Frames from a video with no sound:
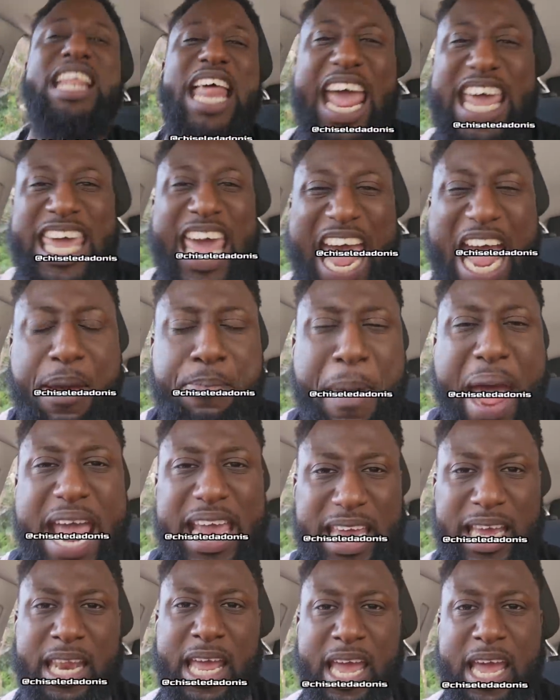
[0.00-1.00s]
They can't
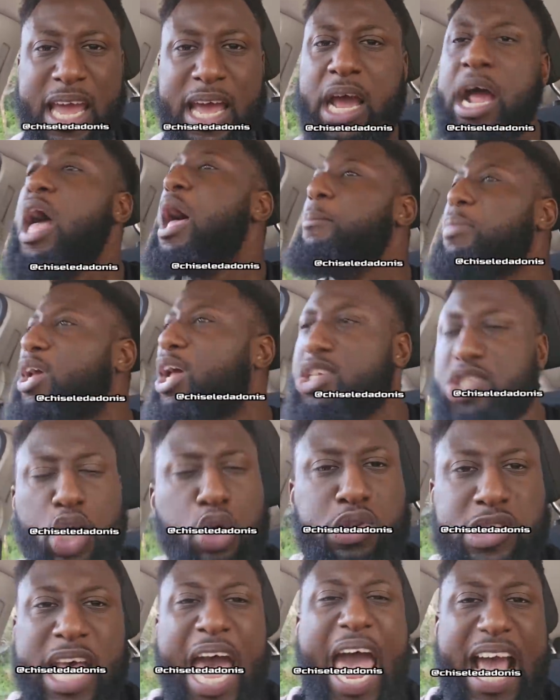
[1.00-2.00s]
make it here because
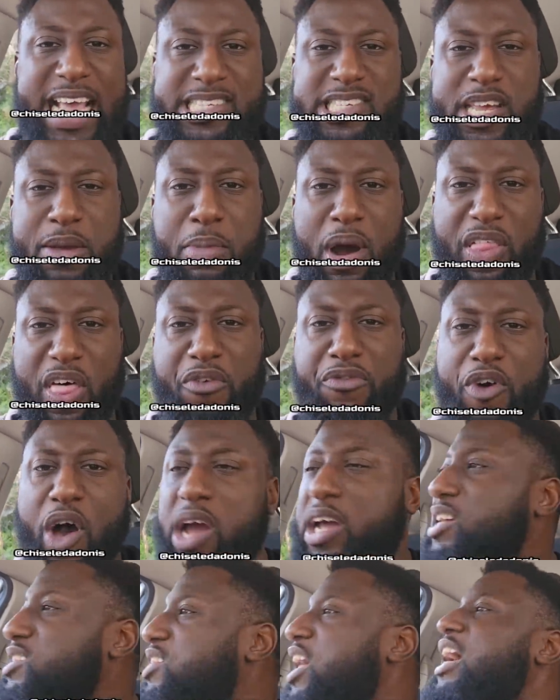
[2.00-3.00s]
you taxi
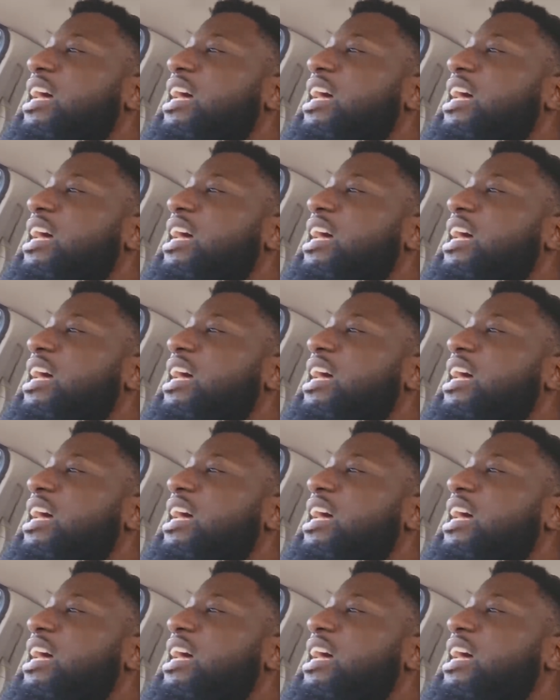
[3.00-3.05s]
motherfuckers